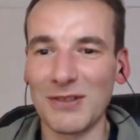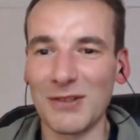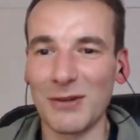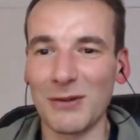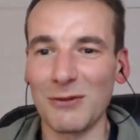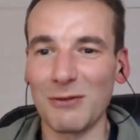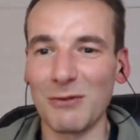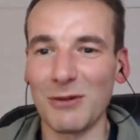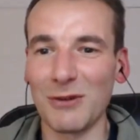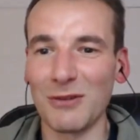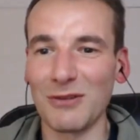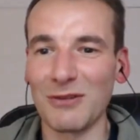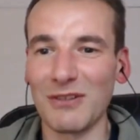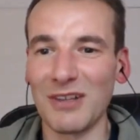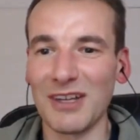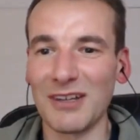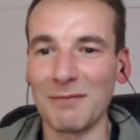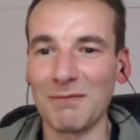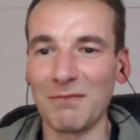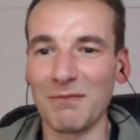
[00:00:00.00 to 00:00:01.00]
So we'll
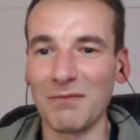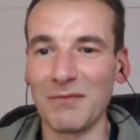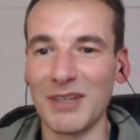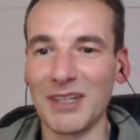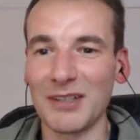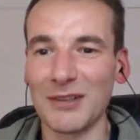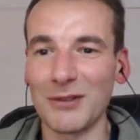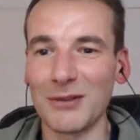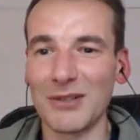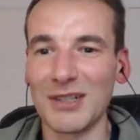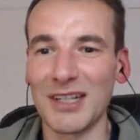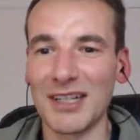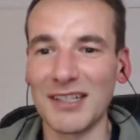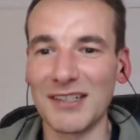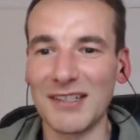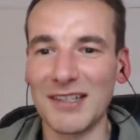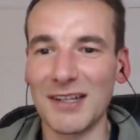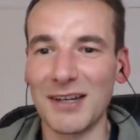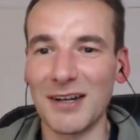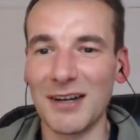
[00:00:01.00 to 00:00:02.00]
um, include
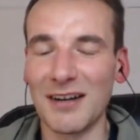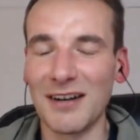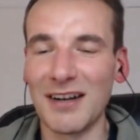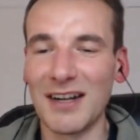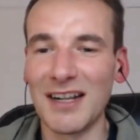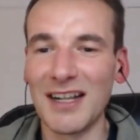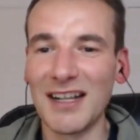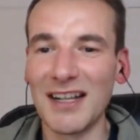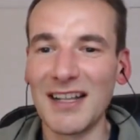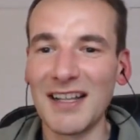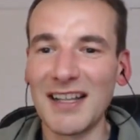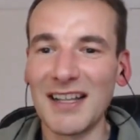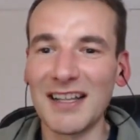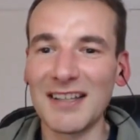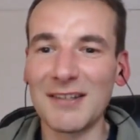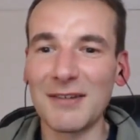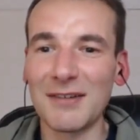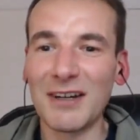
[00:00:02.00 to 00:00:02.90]
links there. Is